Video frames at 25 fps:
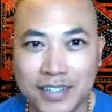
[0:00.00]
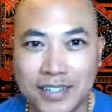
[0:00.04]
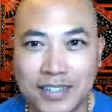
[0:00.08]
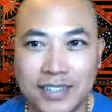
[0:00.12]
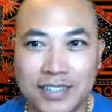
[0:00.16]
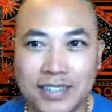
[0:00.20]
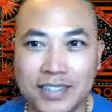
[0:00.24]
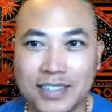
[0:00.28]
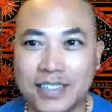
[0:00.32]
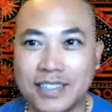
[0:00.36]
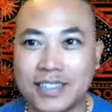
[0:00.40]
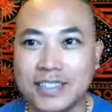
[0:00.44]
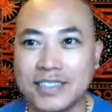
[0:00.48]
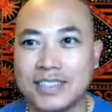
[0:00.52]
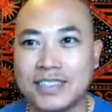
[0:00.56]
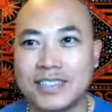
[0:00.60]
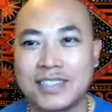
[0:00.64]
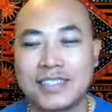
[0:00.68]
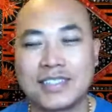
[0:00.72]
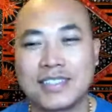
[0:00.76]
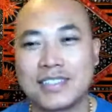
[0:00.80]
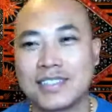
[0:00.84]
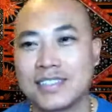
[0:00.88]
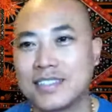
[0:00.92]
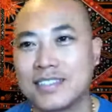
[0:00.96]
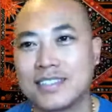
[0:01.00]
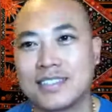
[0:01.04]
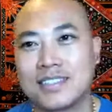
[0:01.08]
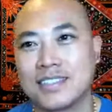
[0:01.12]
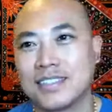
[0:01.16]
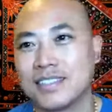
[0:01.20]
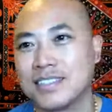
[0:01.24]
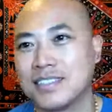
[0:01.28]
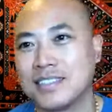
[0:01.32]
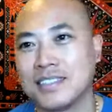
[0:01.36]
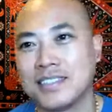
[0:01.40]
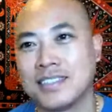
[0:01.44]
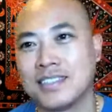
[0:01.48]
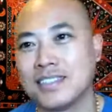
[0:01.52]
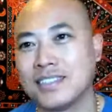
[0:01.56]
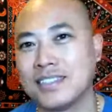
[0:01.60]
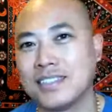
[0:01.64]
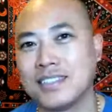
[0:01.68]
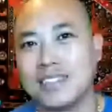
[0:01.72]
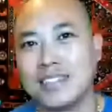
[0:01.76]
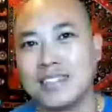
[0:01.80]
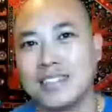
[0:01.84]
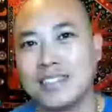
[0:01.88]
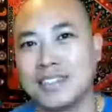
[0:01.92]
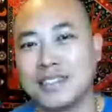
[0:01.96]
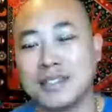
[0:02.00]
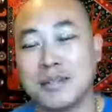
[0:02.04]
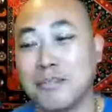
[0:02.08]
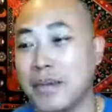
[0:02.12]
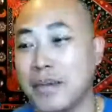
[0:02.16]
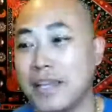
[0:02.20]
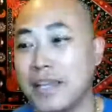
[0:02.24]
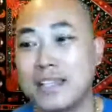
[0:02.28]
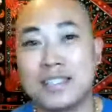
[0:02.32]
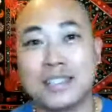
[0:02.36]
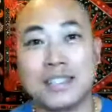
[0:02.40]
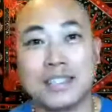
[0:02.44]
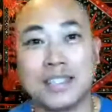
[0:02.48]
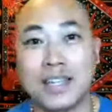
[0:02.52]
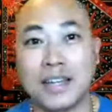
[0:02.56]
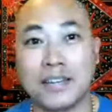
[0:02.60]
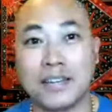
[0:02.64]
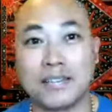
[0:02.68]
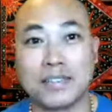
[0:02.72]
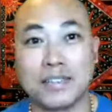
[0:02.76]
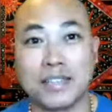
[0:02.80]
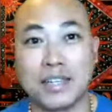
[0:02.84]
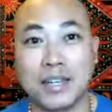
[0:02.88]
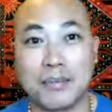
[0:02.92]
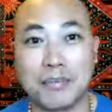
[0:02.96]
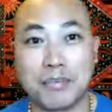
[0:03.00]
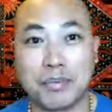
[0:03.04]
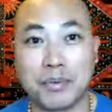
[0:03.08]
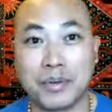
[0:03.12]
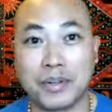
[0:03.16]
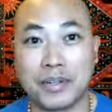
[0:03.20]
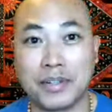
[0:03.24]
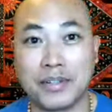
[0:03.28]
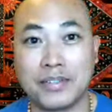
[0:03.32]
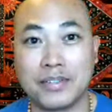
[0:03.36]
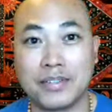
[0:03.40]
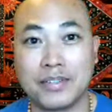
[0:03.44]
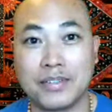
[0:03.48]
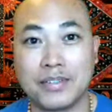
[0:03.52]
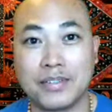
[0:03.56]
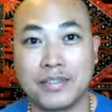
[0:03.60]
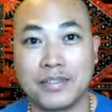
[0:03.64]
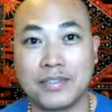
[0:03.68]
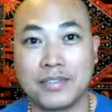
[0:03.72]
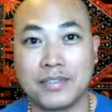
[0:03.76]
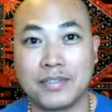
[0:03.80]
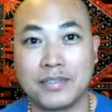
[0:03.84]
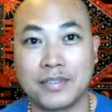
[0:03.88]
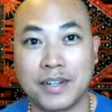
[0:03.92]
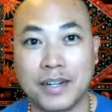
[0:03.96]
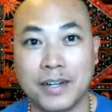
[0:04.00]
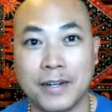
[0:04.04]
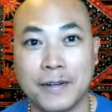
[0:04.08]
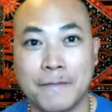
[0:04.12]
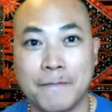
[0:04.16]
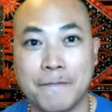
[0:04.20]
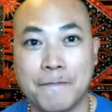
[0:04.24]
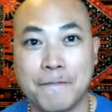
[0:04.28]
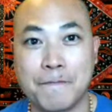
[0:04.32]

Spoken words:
it is amazing after that point, right?